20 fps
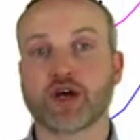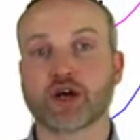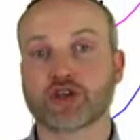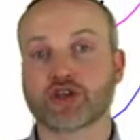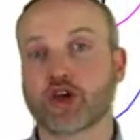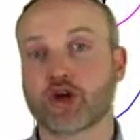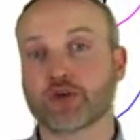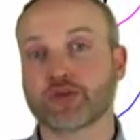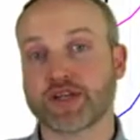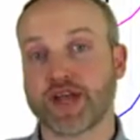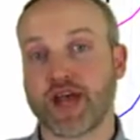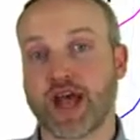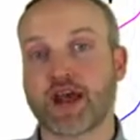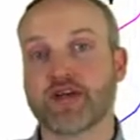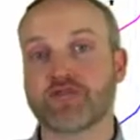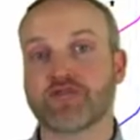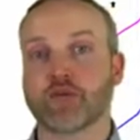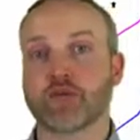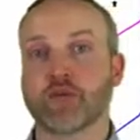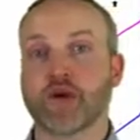workshops
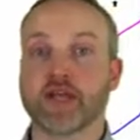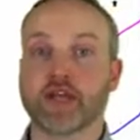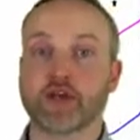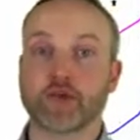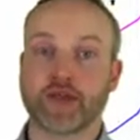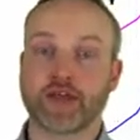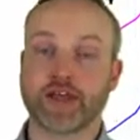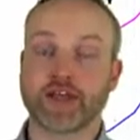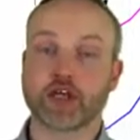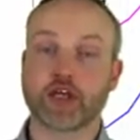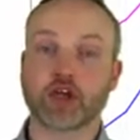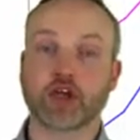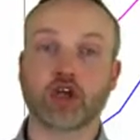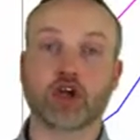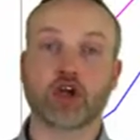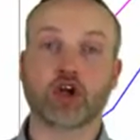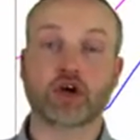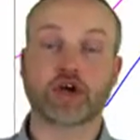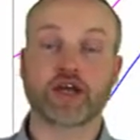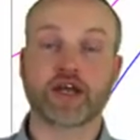every week, where they
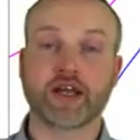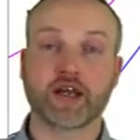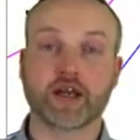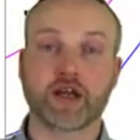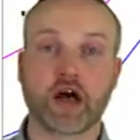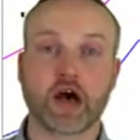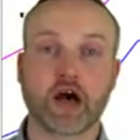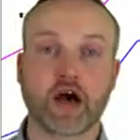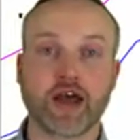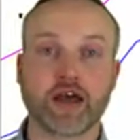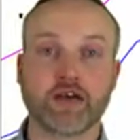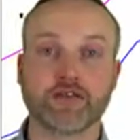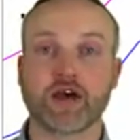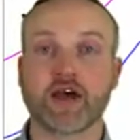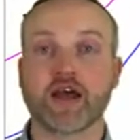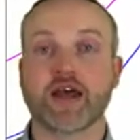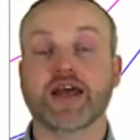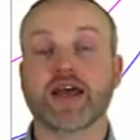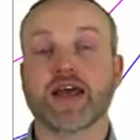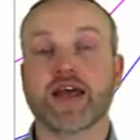can log in live,
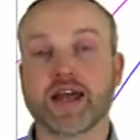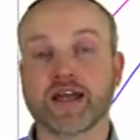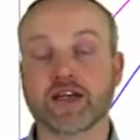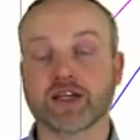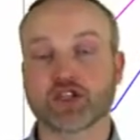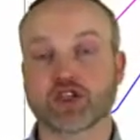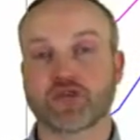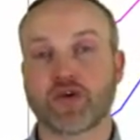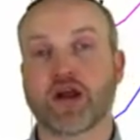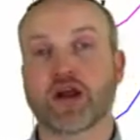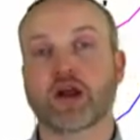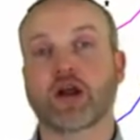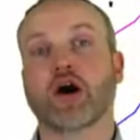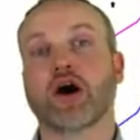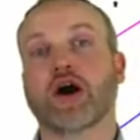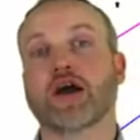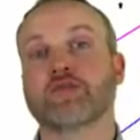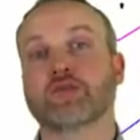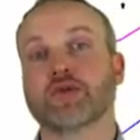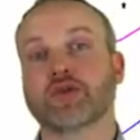interact
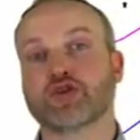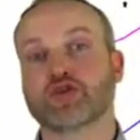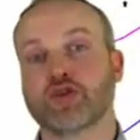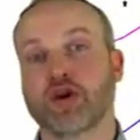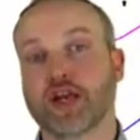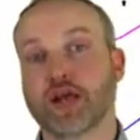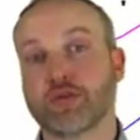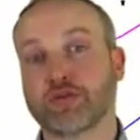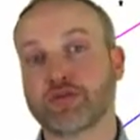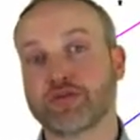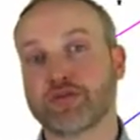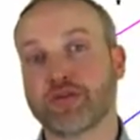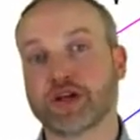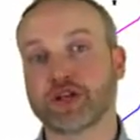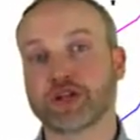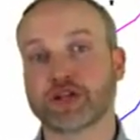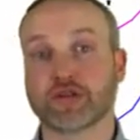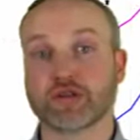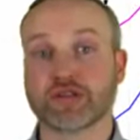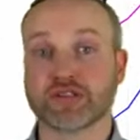live with trading
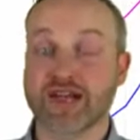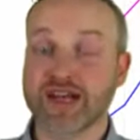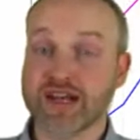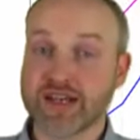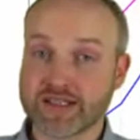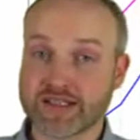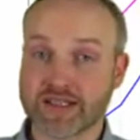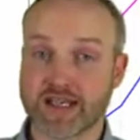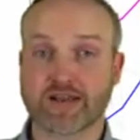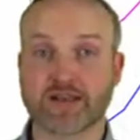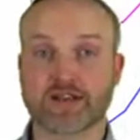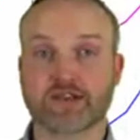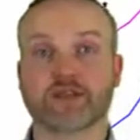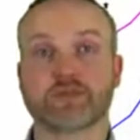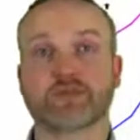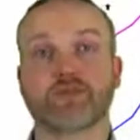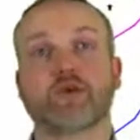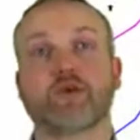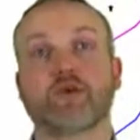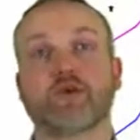professionals to get the
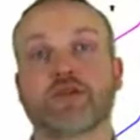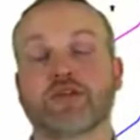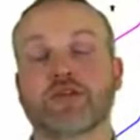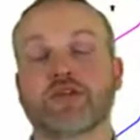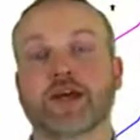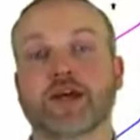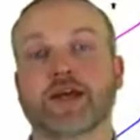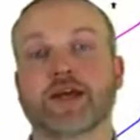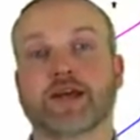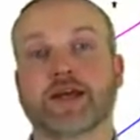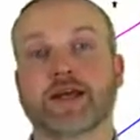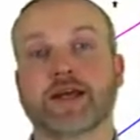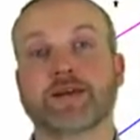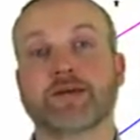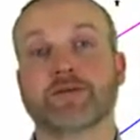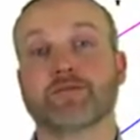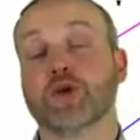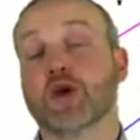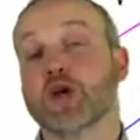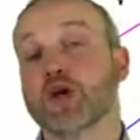support that they need.